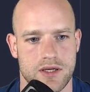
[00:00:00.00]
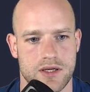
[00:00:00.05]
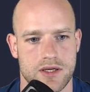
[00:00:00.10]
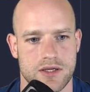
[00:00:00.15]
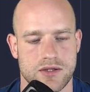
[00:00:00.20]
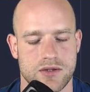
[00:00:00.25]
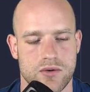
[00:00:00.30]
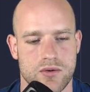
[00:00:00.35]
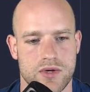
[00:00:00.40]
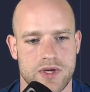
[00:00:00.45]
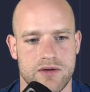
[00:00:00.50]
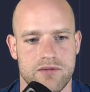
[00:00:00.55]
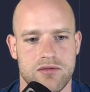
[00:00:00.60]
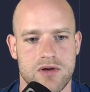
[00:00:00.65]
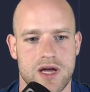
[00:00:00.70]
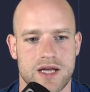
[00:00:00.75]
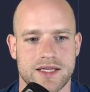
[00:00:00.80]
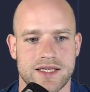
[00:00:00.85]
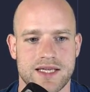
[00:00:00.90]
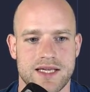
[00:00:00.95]
So if we
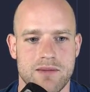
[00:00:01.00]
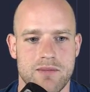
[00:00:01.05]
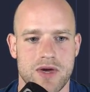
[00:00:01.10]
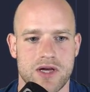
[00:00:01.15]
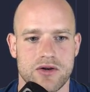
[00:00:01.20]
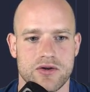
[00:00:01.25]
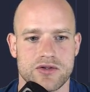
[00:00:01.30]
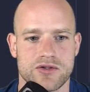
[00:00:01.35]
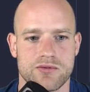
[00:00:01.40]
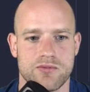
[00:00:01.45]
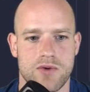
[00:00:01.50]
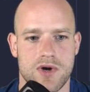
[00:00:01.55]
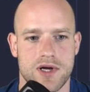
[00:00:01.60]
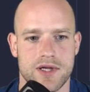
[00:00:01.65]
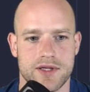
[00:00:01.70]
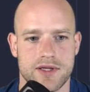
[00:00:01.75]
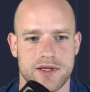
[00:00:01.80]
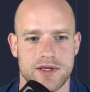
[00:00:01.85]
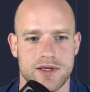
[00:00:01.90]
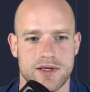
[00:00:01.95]
are key
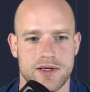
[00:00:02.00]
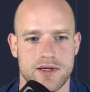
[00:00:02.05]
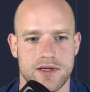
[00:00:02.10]
-1,